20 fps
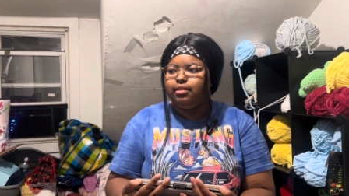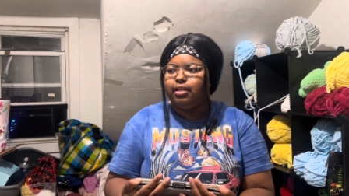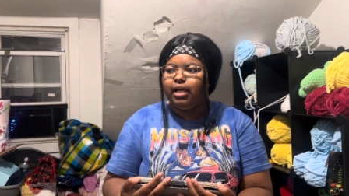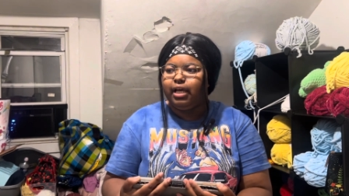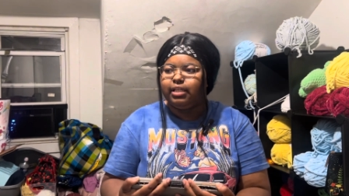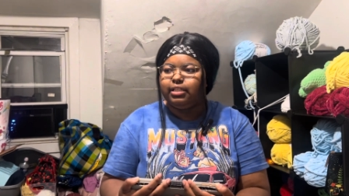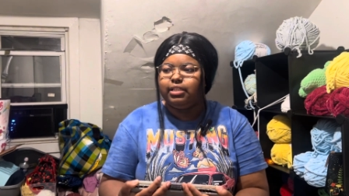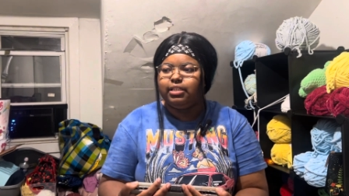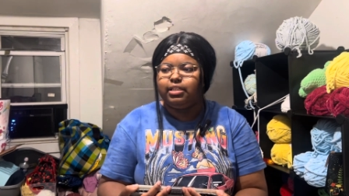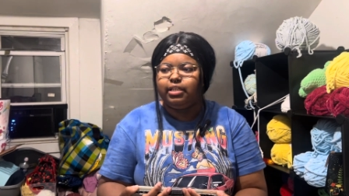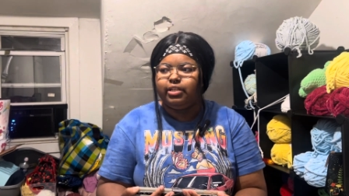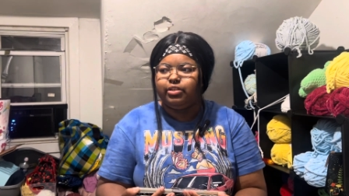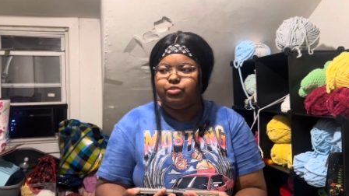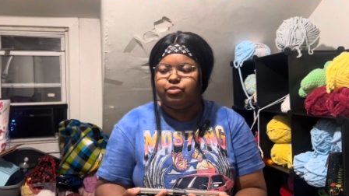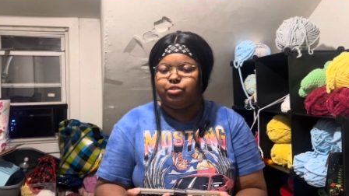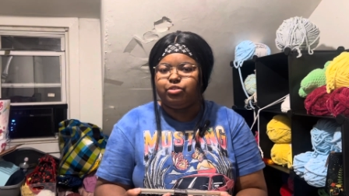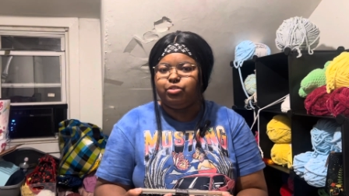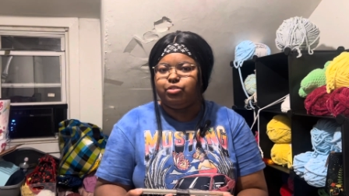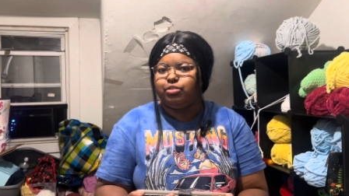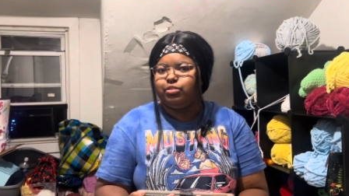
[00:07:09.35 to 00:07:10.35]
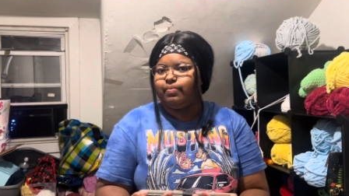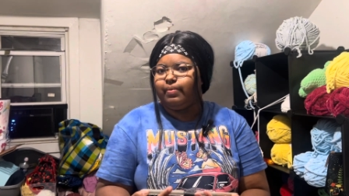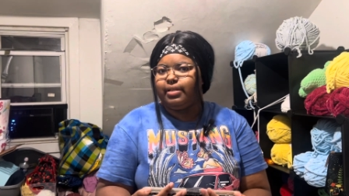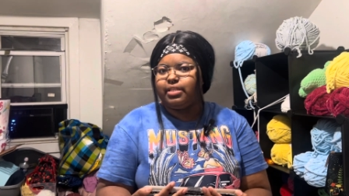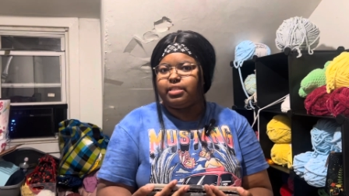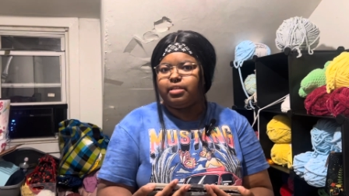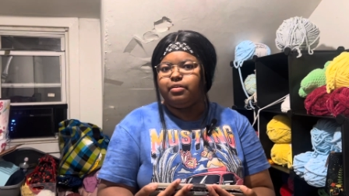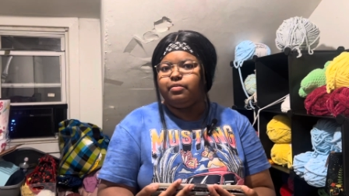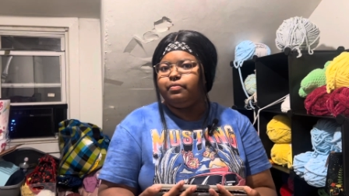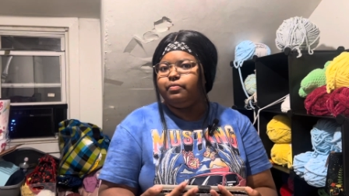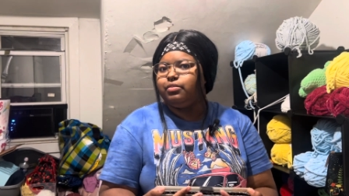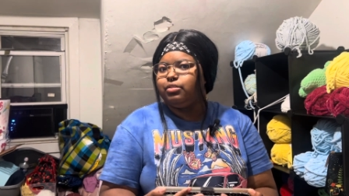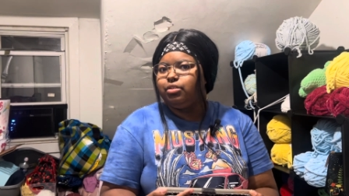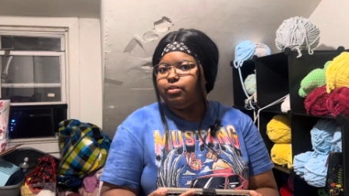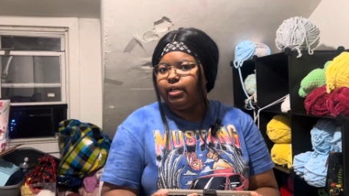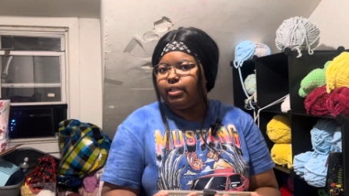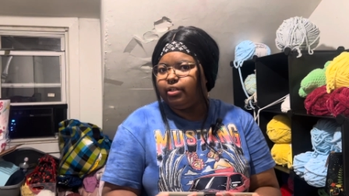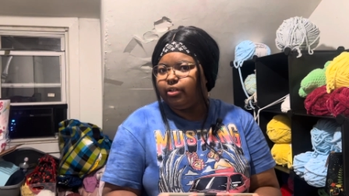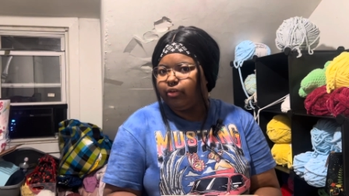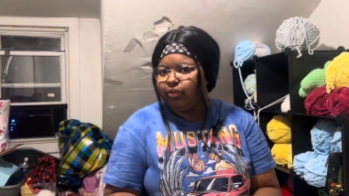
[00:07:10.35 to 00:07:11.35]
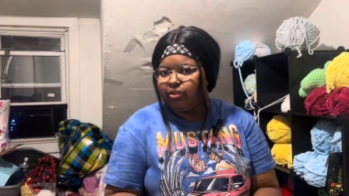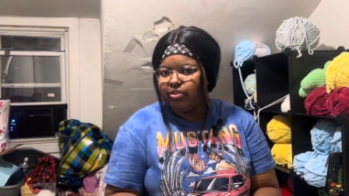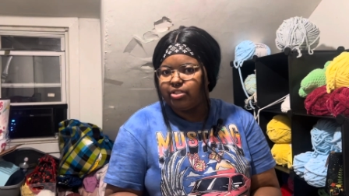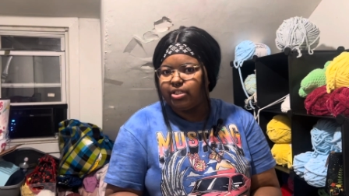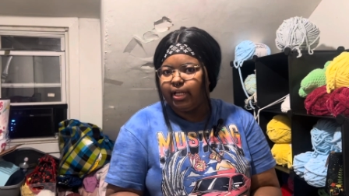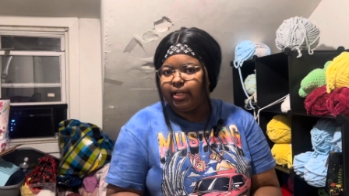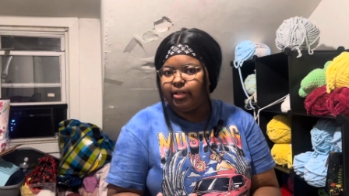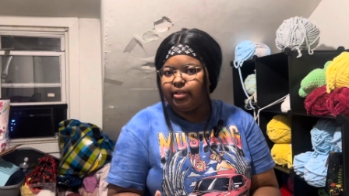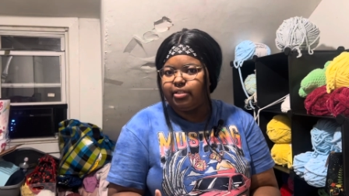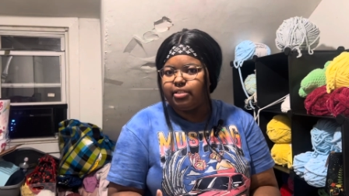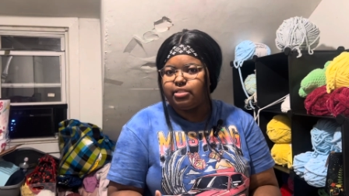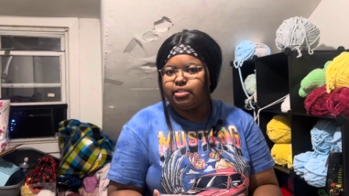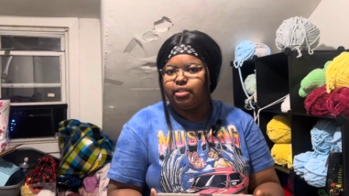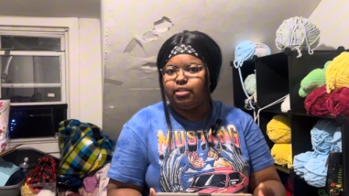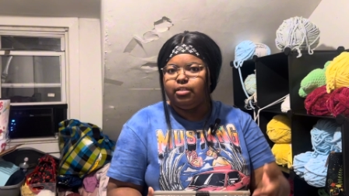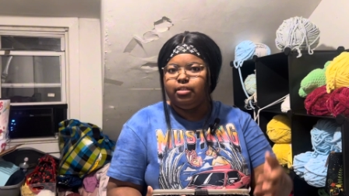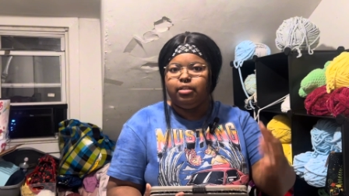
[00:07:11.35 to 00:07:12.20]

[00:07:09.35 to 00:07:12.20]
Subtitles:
I did introduce myself to other crocheters.